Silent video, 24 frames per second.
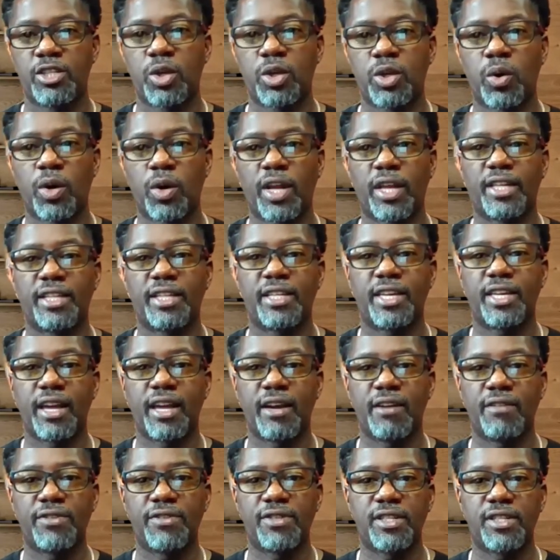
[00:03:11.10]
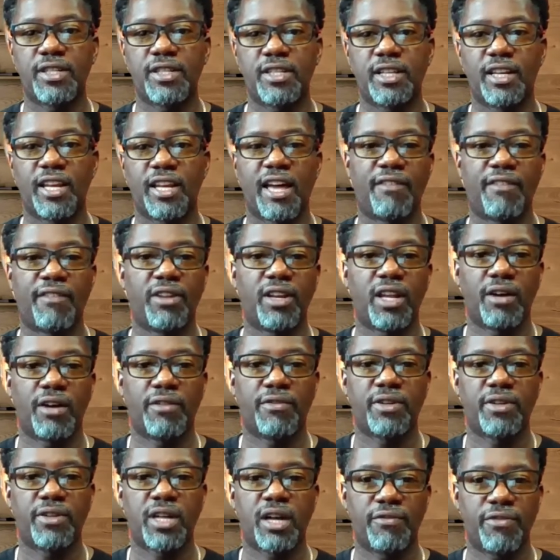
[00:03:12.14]
So it gives the level
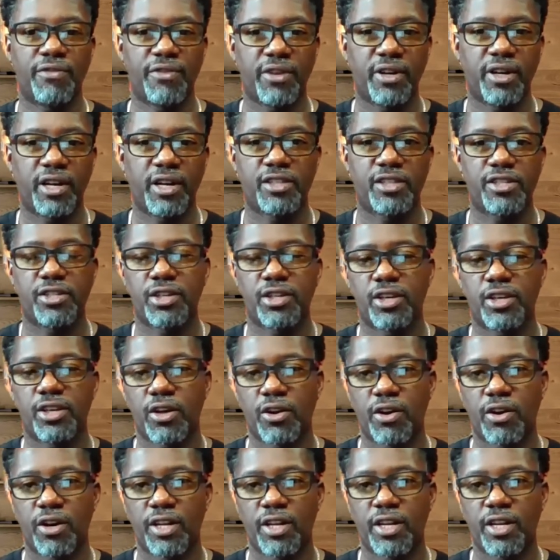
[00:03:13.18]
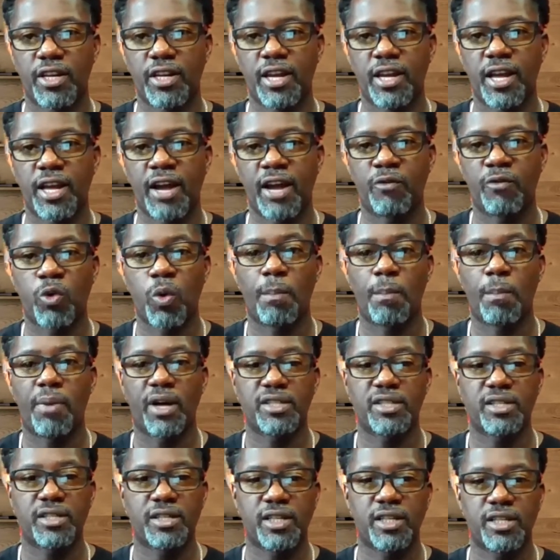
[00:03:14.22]
of comfort and security and
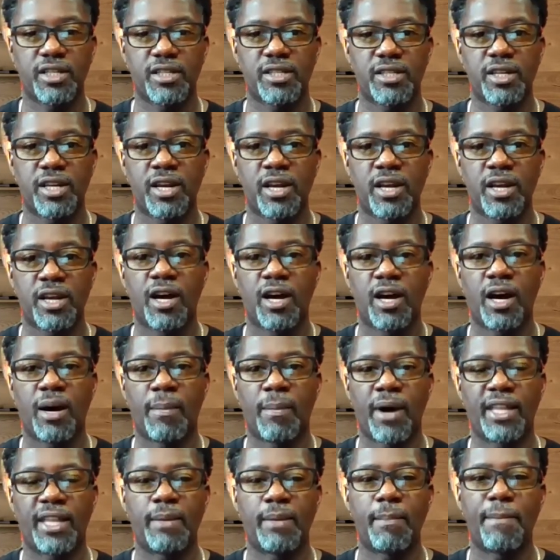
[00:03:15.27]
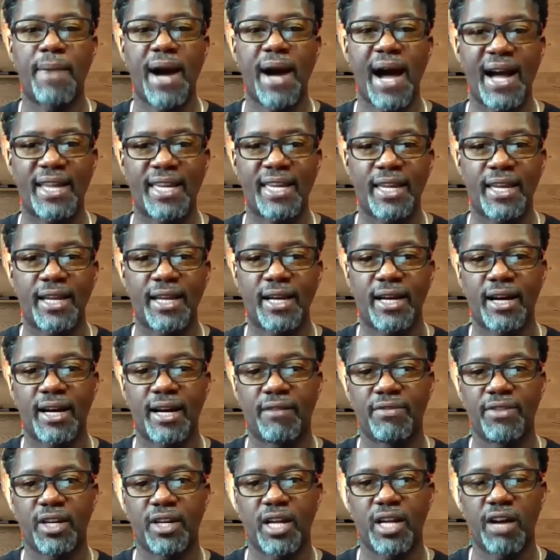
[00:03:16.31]
robustness and the backing
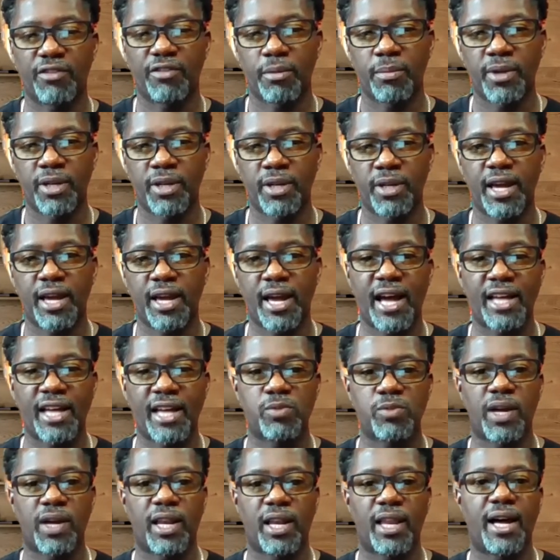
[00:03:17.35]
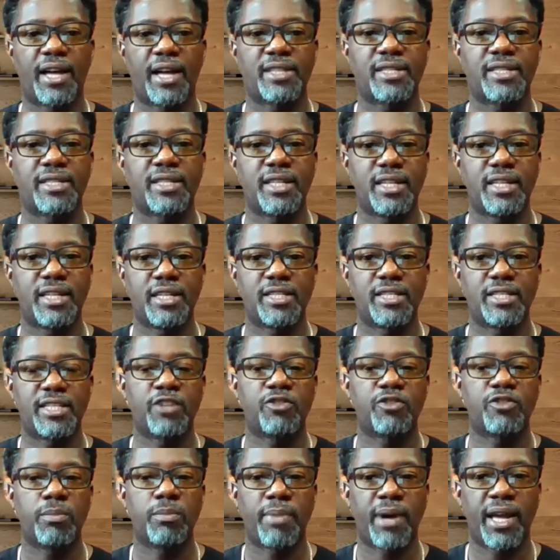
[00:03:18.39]
of the government as well as the
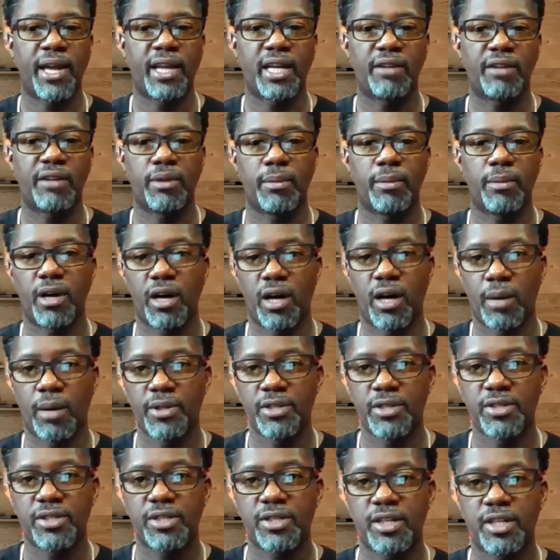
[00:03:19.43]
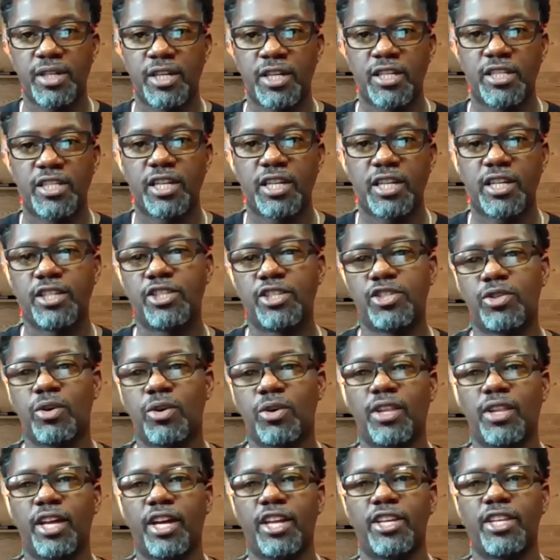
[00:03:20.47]
Central Bank of the Bahamas to
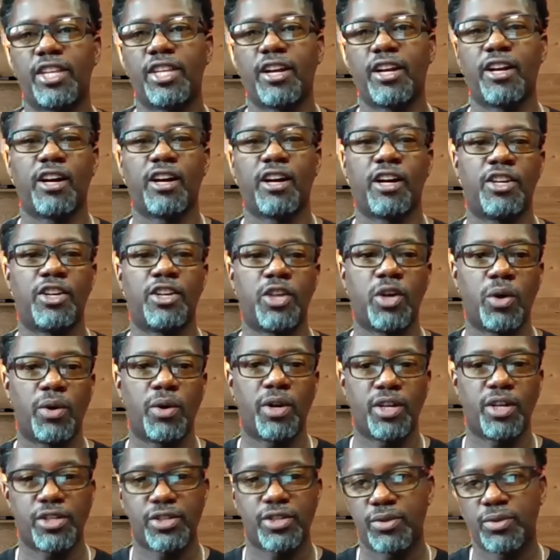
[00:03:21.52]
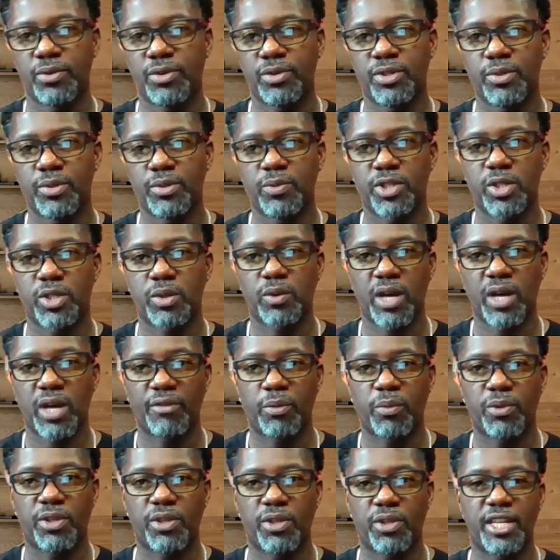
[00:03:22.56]
ensure that there are no issues
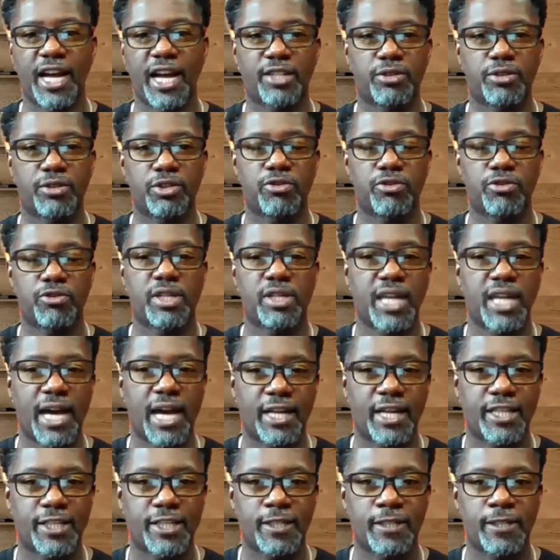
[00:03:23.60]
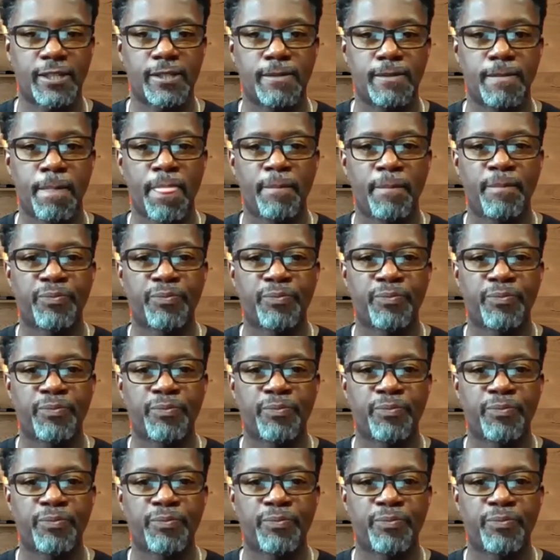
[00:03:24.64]
whatsoever with the actual transactions.